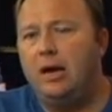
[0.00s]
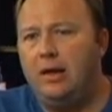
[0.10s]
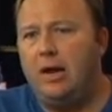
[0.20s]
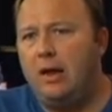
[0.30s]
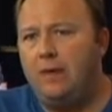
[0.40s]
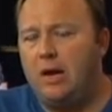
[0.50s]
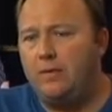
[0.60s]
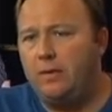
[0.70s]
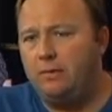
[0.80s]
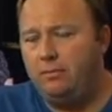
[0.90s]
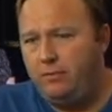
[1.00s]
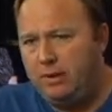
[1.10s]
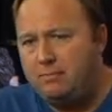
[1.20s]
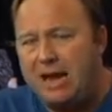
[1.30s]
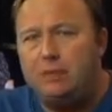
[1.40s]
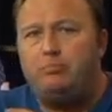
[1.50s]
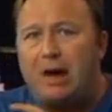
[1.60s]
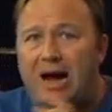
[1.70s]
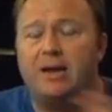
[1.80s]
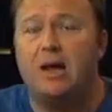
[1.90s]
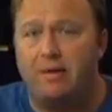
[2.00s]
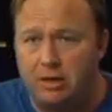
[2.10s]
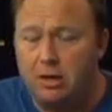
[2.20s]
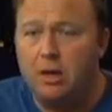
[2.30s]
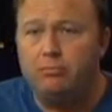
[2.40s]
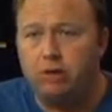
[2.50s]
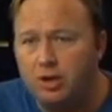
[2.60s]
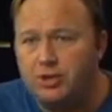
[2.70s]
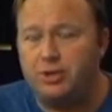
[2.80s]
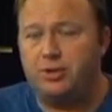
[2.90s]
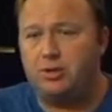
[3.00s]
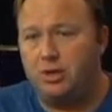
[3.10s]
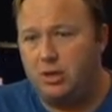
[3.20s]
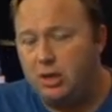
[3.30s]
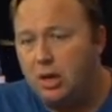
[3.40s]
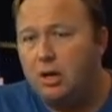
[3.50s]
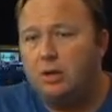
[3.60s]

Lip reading: and then the main body of it pushes the